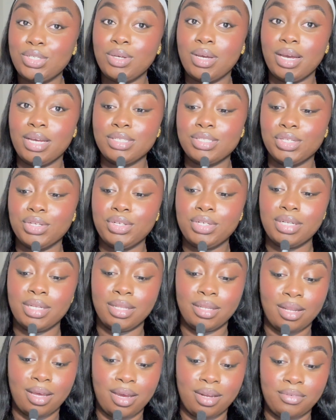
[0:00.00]
you guys learned
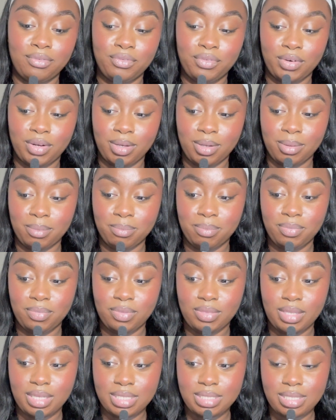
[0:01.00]
a lot from
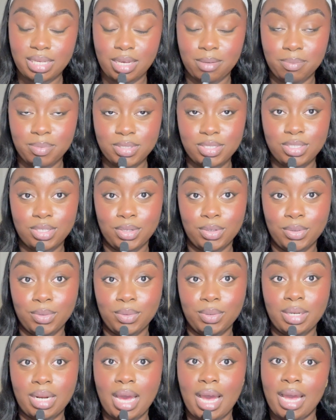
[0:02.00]
this episode.